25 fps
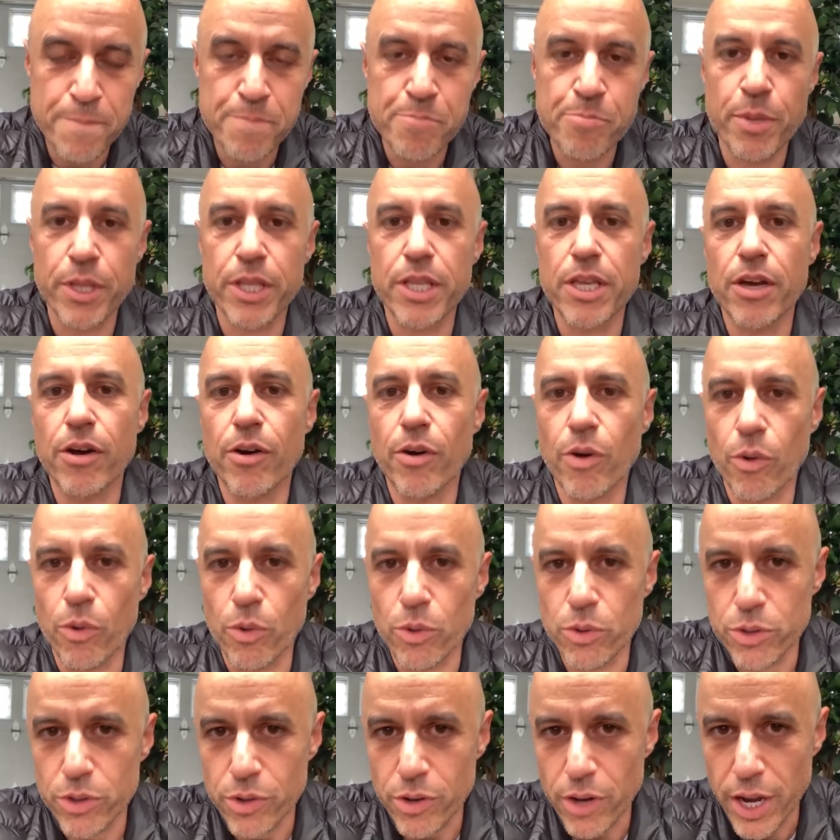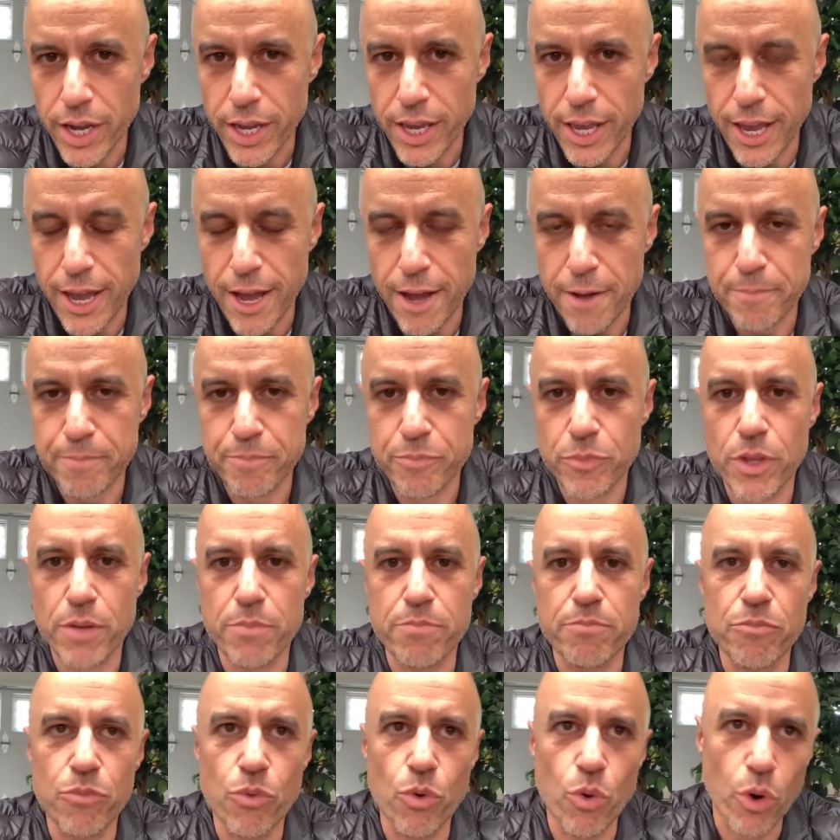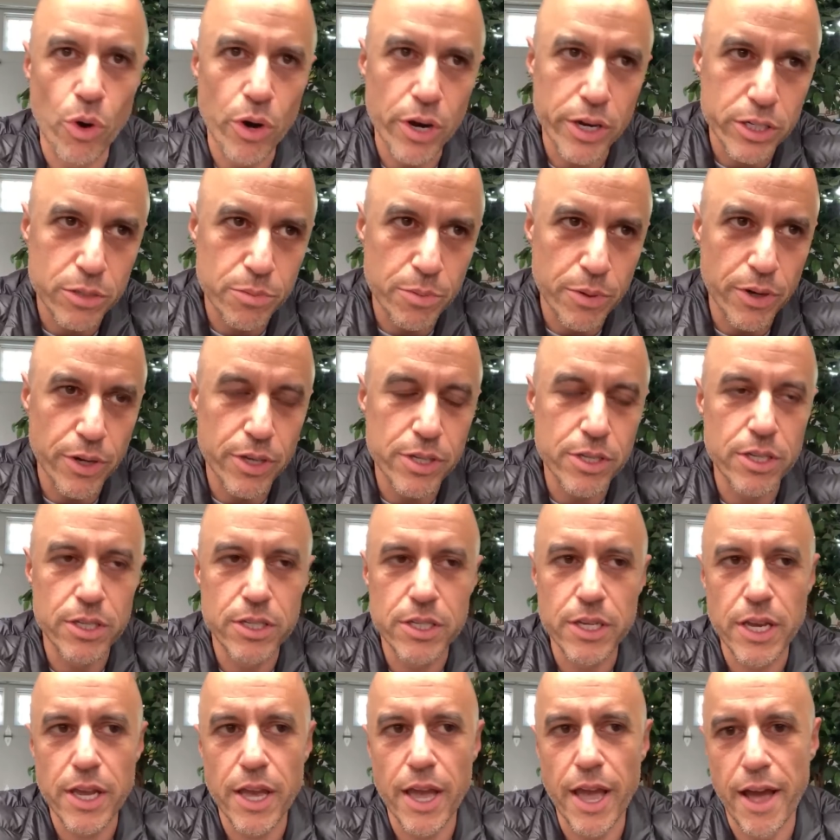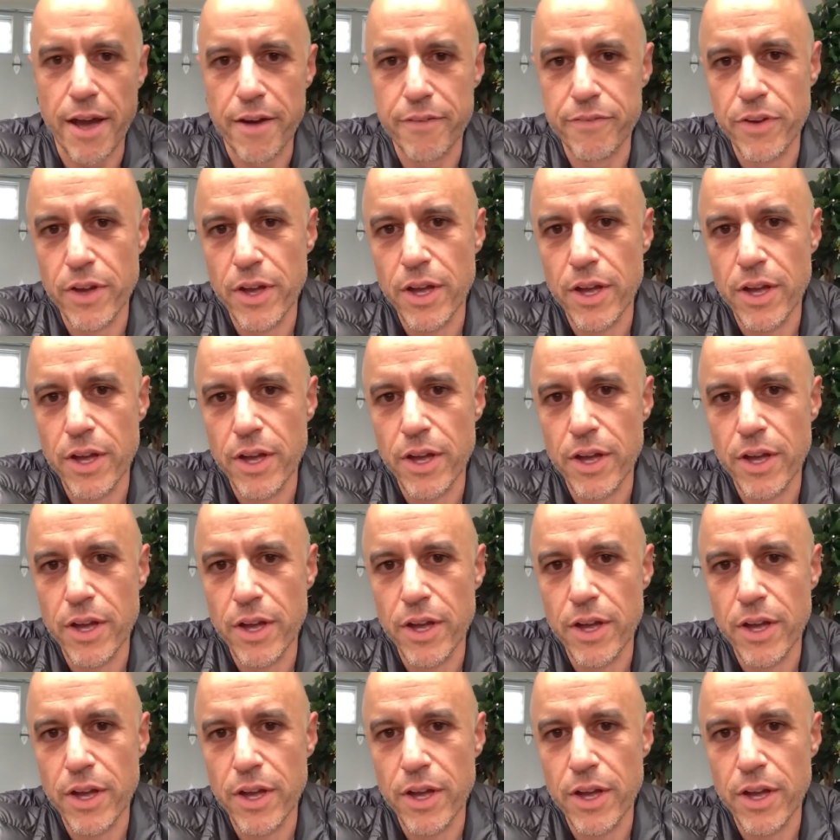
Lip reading: But the older I get, the more experiences I have,